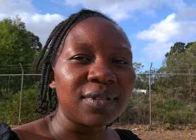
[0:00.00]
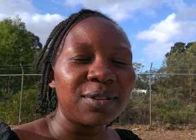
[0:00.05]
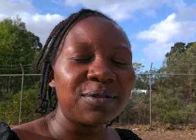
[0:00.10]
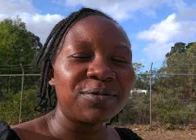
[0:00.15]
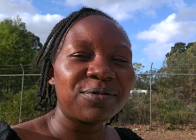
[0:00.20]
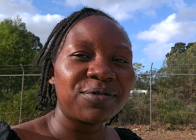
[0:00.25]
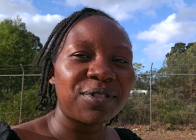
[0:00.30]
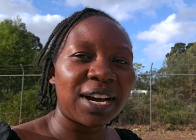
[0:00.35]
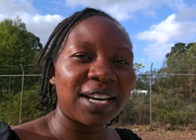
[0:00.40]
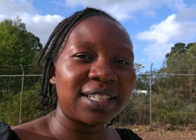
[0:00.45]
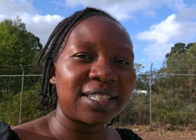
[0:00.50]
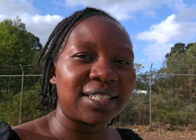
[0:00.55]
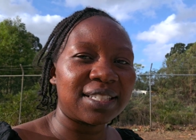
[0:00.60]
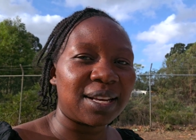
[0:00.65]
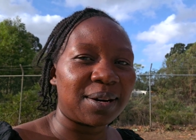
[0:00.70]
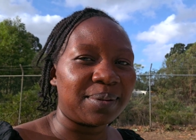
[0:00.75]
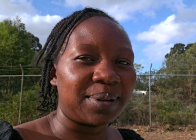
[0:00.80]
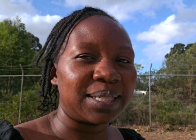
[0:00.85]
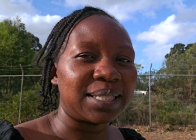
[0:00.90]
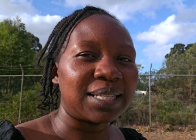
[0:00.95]

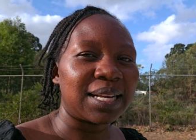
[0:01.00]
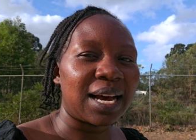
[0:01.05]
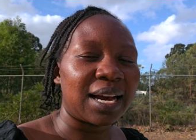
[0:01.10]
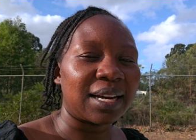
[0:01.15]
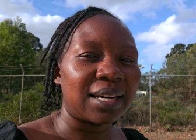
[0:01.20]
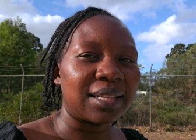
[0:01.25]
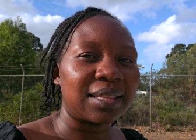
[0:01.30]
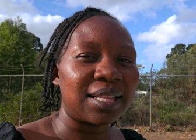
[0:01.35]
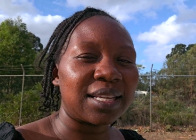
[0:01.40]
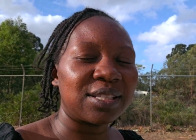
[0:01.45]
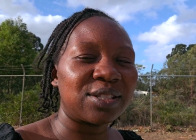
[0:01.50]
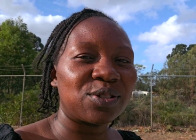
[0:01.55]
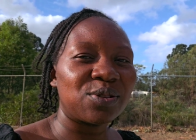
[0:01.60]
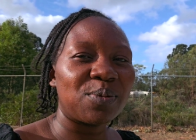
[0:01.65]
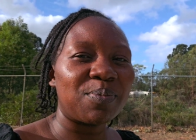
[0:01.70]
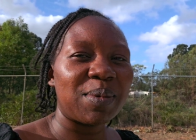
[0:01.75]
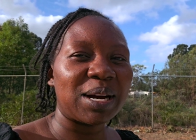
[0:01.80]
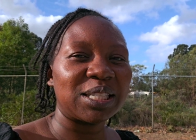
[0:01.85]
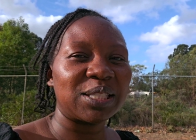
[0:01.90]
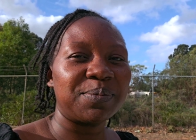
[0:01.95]
fights our tongue. There's
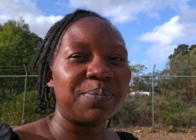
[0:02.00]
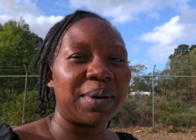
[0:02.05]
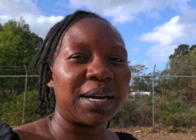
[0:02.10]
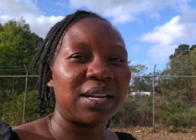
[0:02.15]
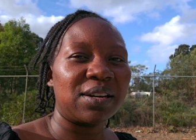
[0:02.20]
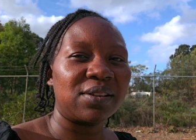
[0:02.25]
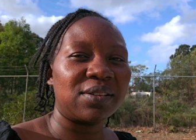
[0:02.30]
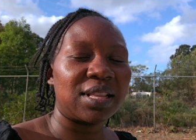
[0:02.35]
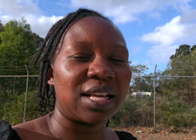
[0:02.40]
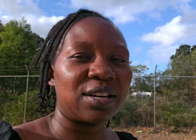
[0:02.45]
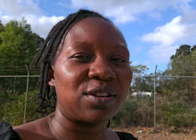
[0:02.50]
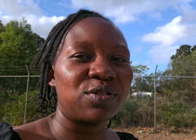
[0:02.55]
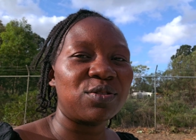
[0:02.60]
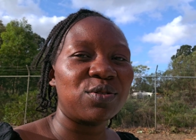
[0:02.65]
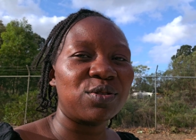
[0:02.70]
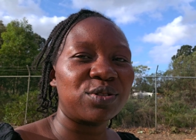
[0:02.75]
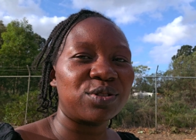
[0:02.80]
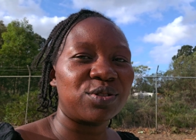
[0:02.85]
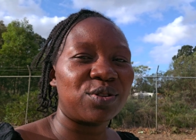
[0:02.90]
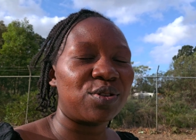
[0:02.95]
so much battle that
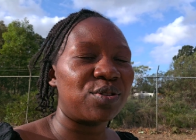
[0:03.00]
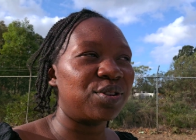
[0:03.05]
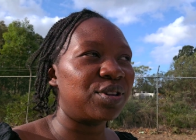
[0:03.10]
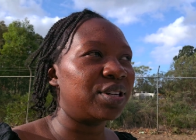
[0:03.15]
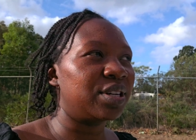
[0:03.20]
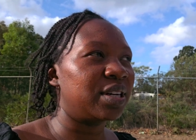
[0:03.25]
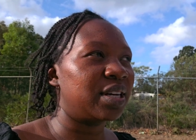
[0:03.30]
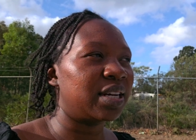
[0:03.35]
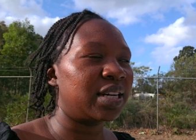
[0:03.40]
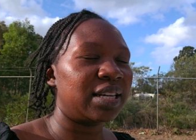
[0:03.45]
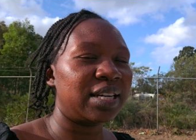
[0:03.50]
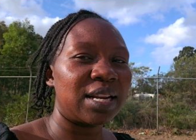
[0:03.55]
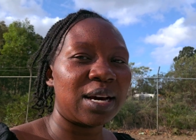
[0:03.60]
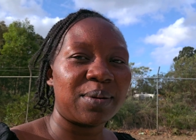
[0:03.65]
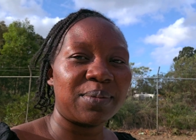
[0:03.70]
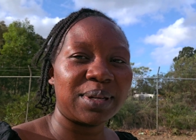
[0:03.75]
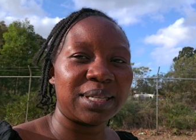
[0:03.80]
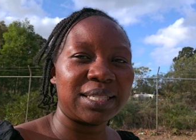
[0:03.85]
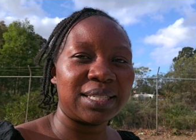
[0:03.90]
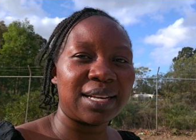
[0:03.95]
goes on in
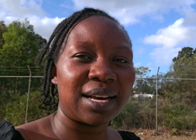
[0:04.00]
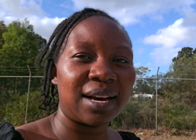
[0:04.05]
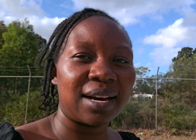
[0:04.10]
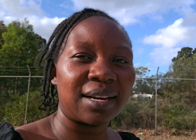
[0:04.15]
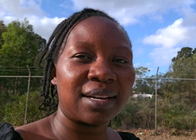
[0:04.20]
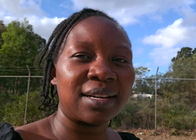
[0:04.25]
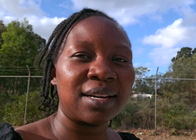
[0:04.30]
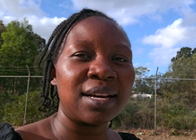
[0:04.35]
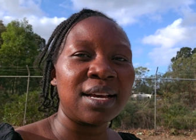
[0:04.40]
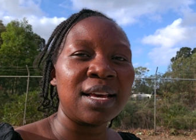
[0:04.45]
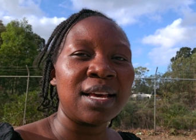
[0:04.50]
our tongue